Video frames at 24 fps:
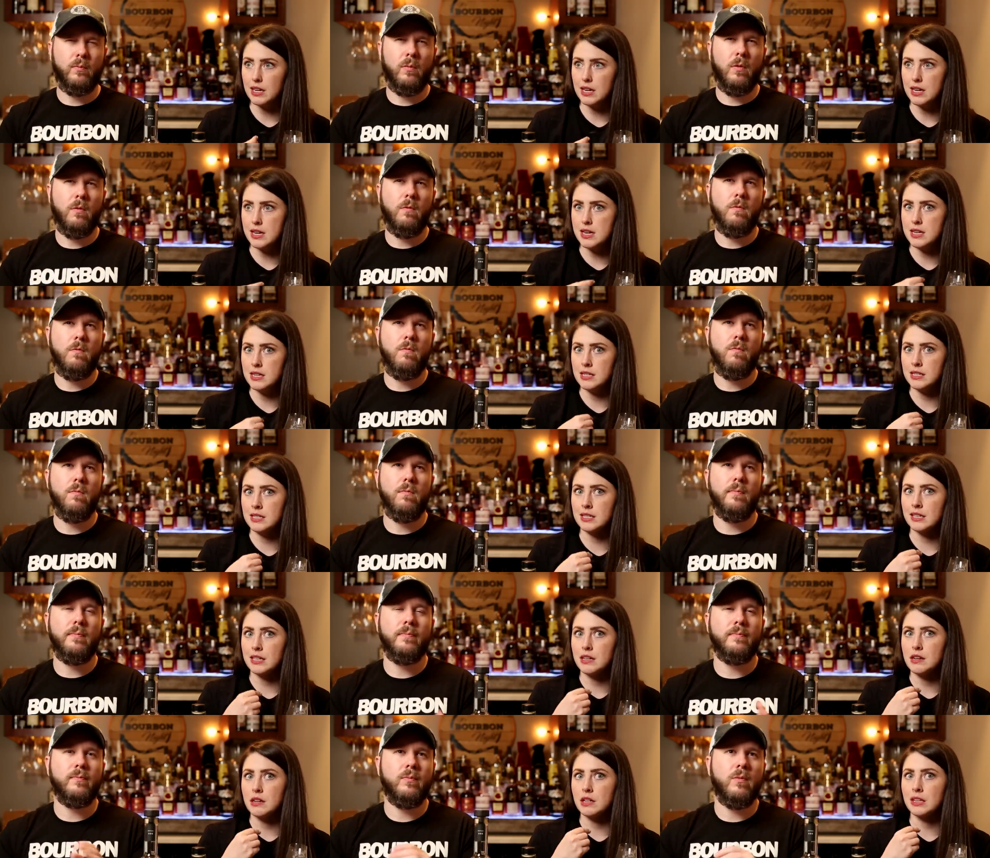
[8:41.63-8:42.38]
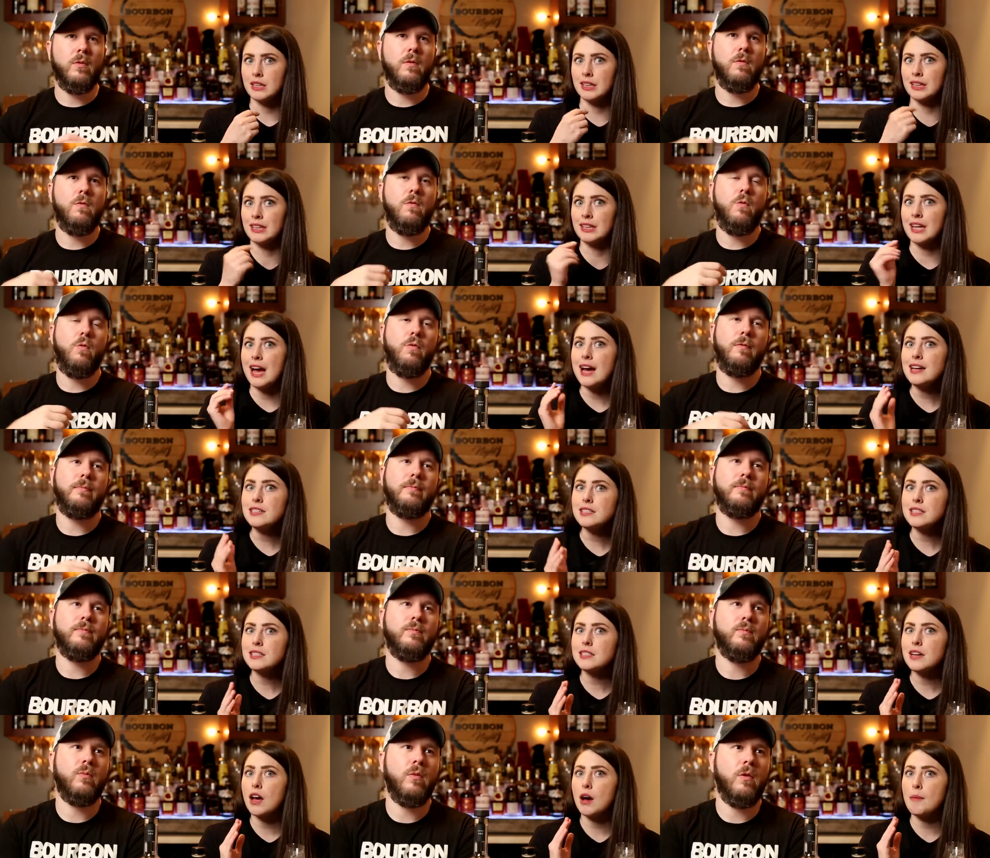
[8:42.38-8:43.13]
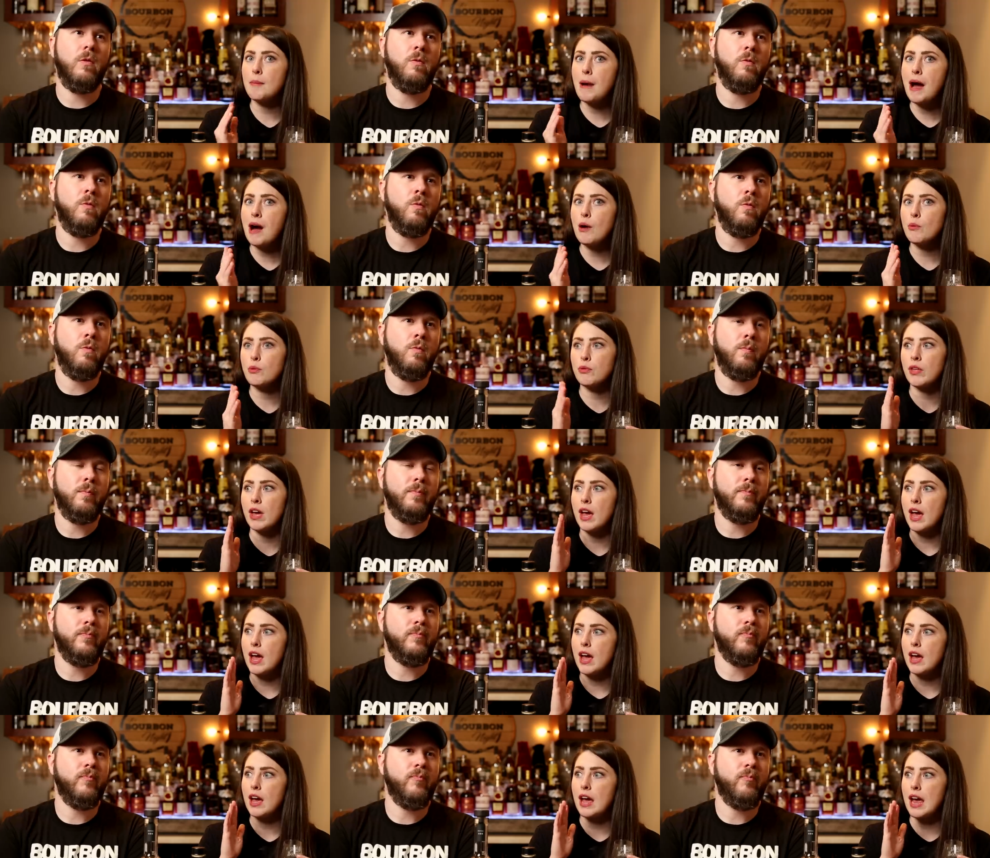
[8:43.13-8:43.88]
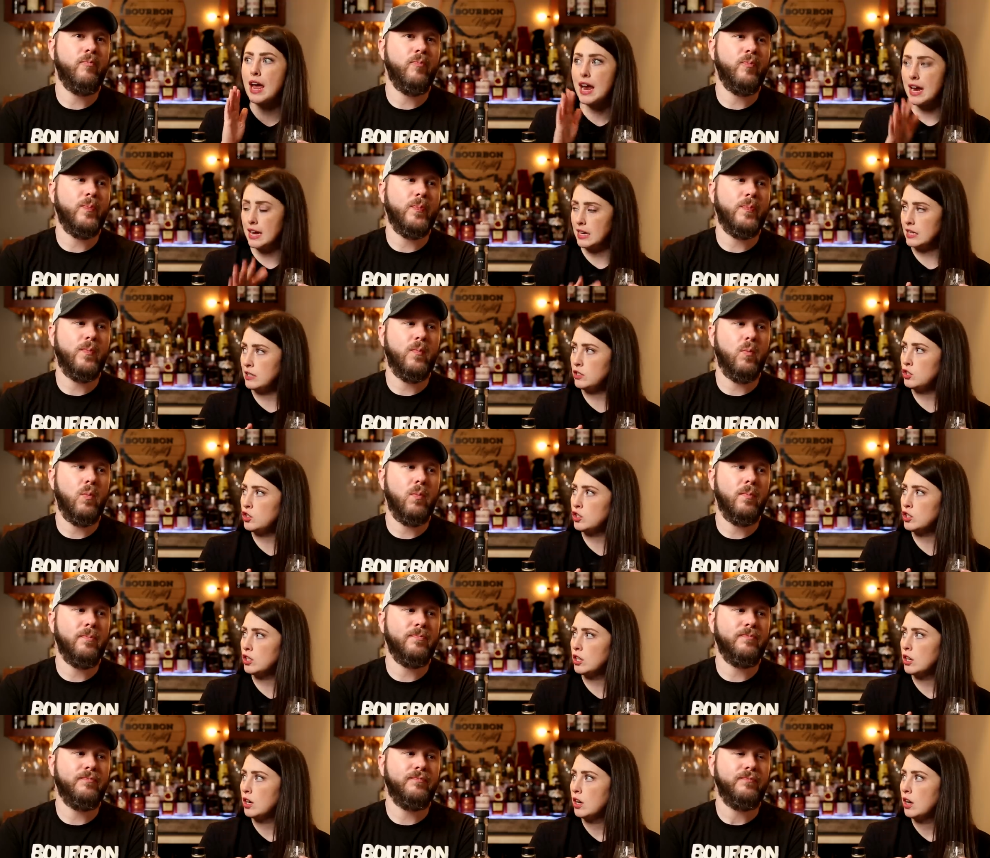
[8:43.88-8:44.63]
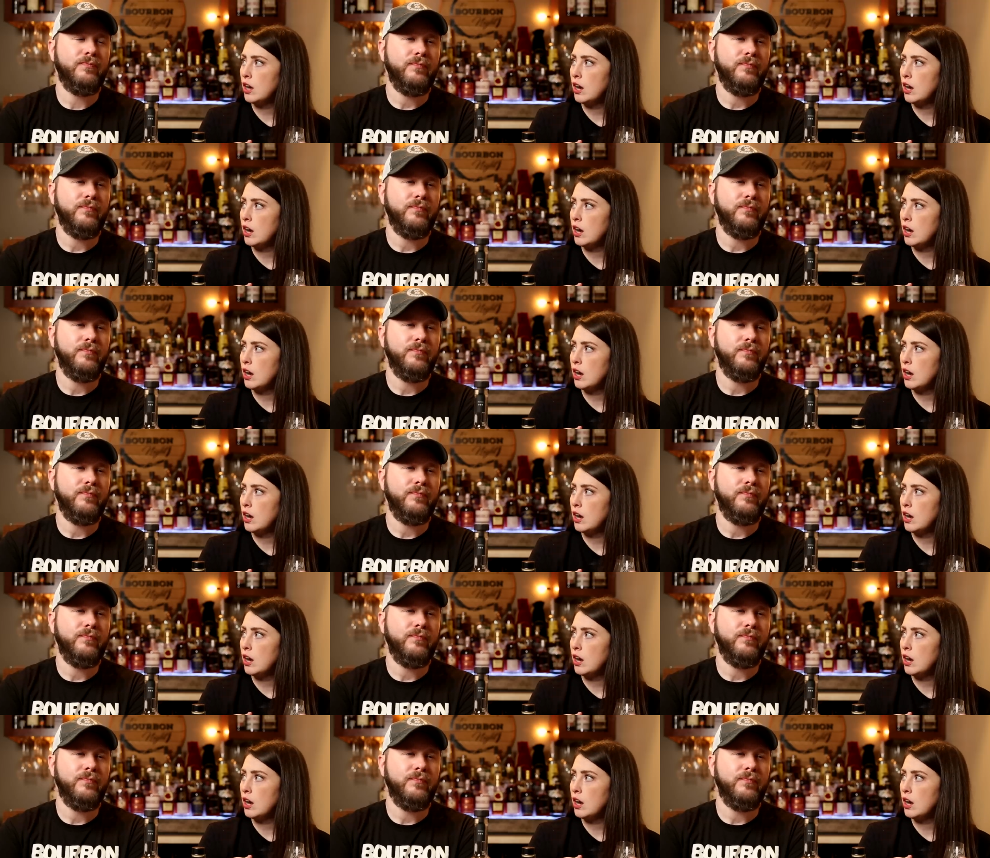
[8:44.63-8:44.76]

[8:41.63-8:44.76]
Speaker 1: is less about the age,